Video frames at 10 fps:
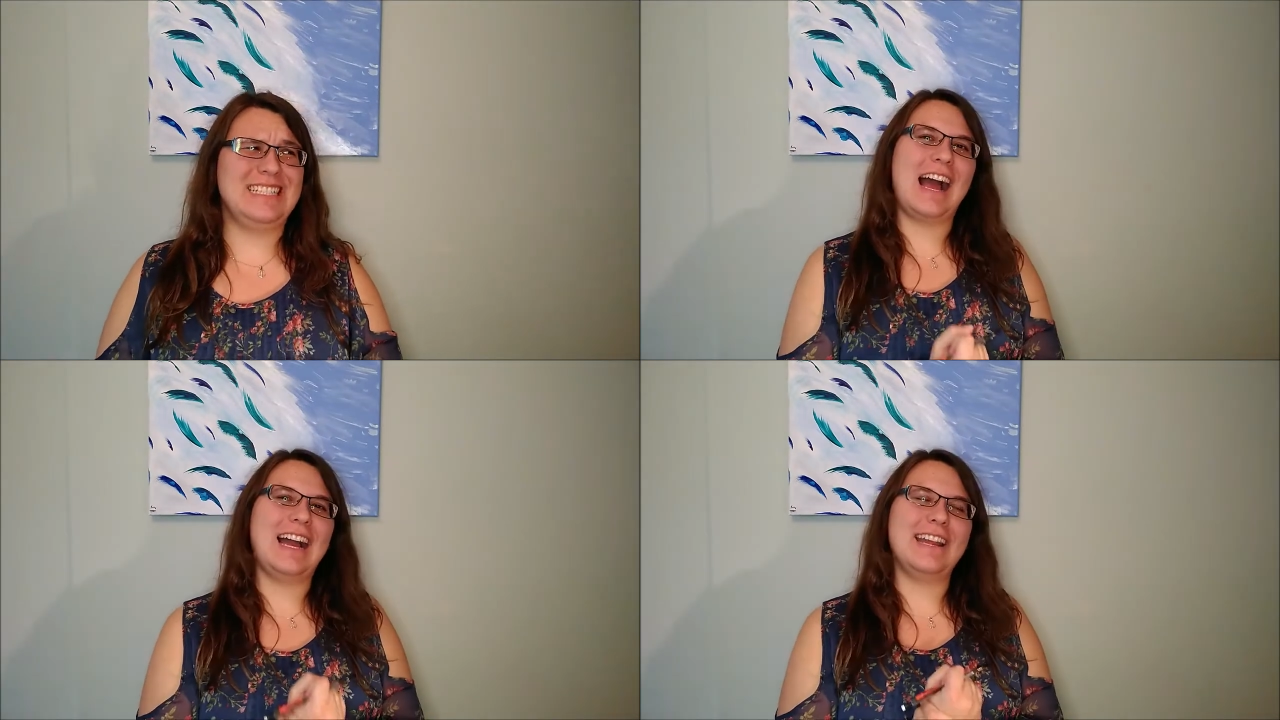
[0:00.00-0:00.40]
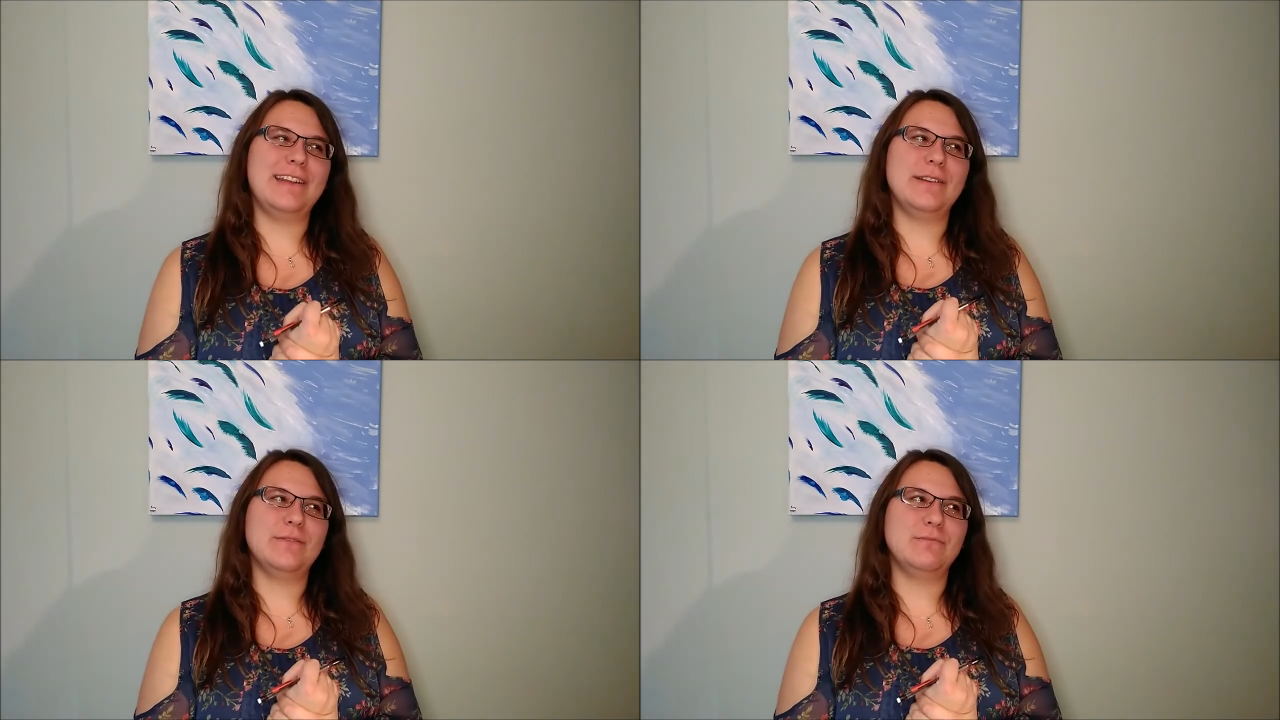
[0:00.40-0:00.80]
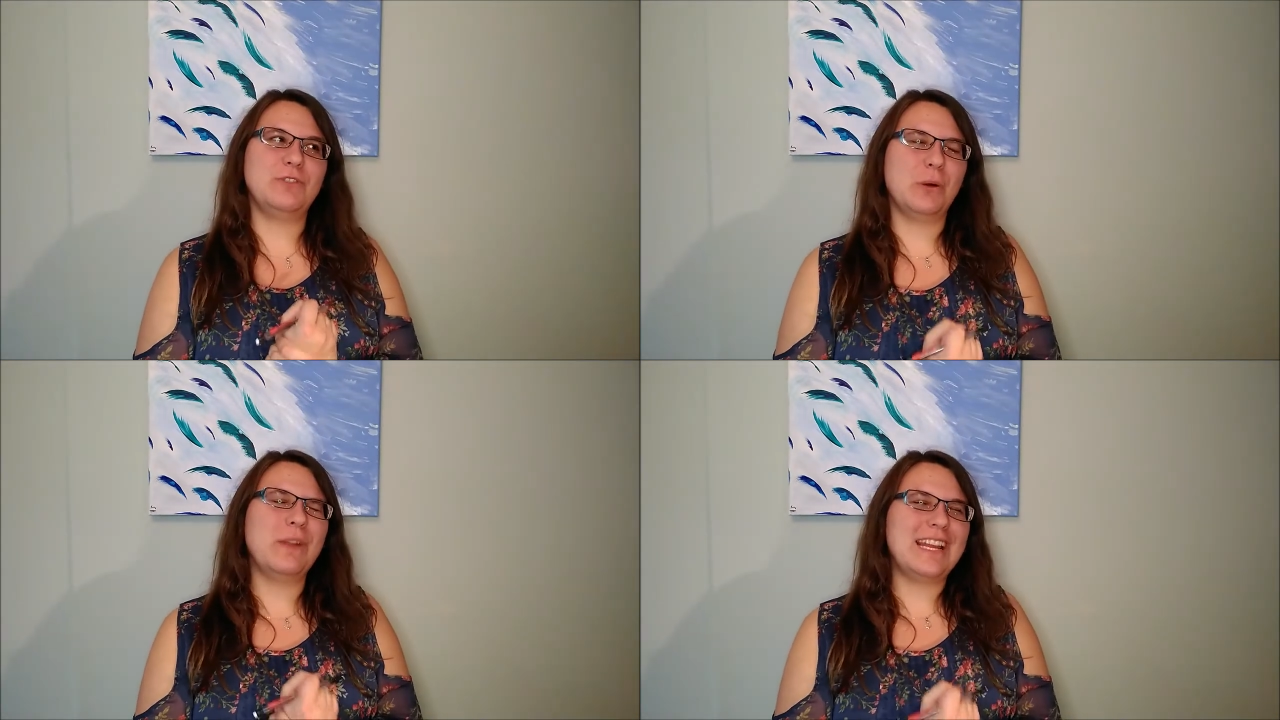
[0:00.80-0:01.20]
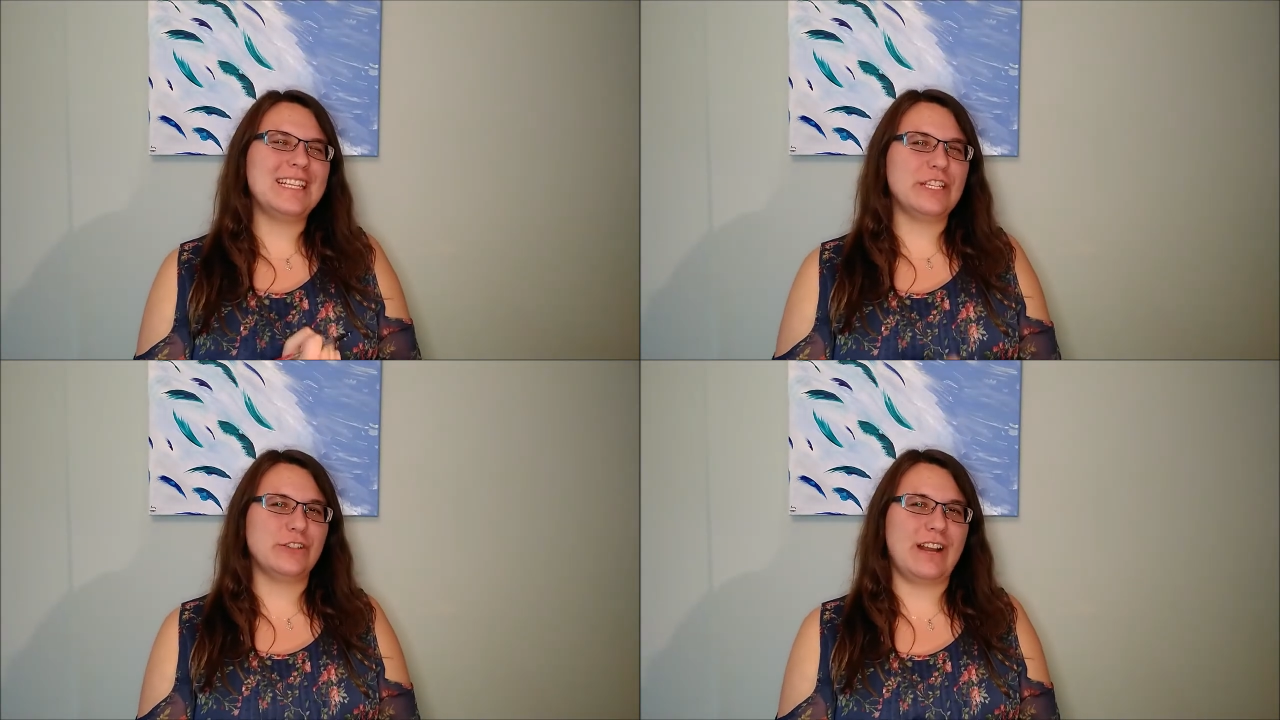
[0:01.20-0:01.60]
I don't like
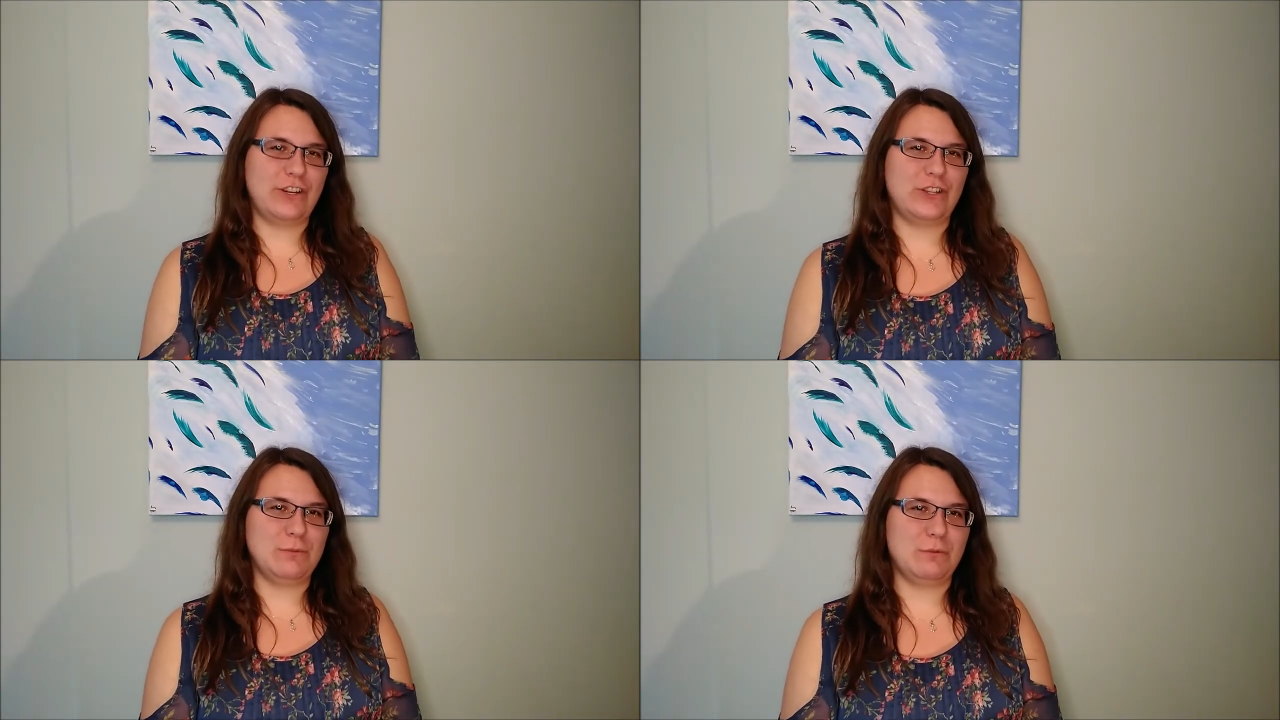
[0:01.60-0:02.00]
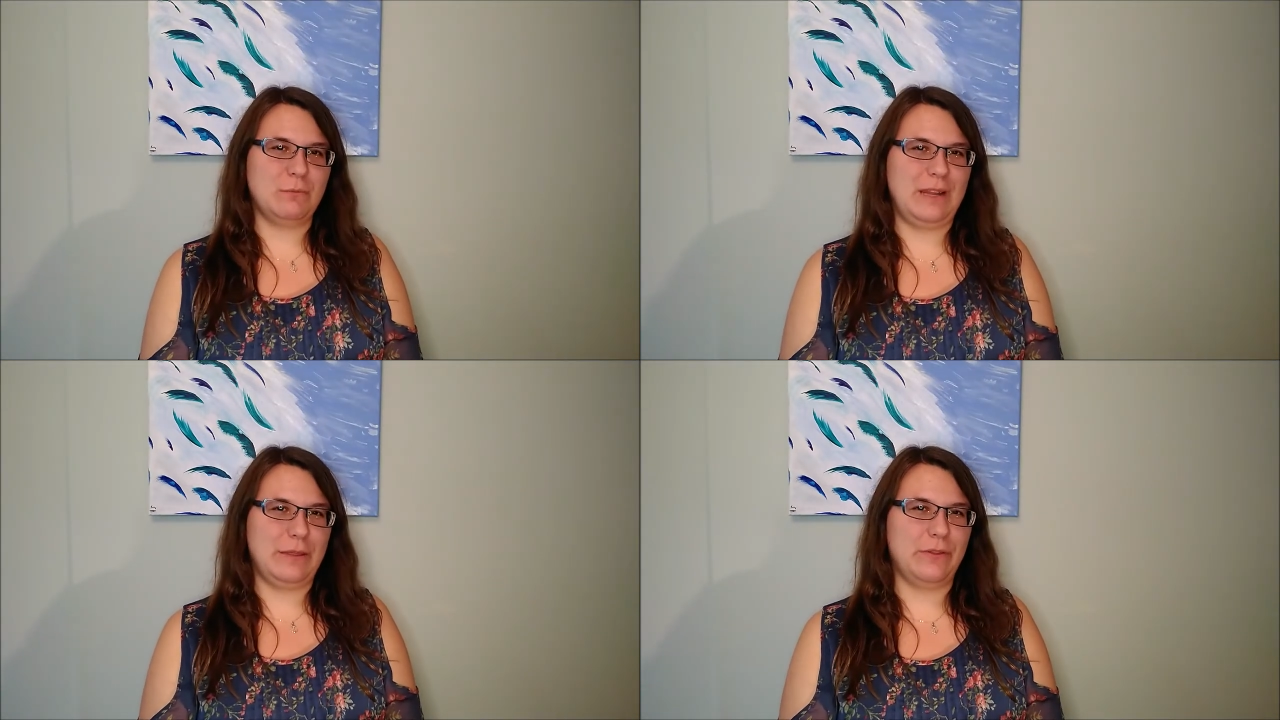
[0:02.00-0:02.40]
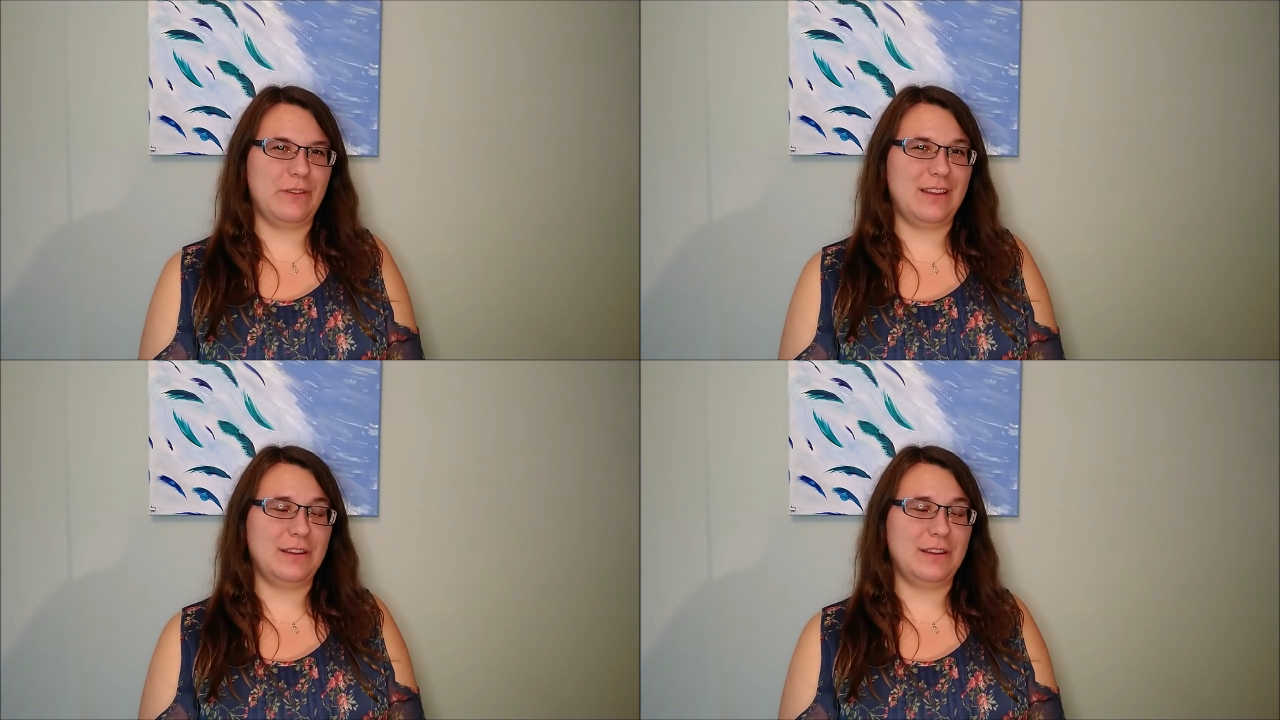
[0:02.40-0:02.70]
his interactions with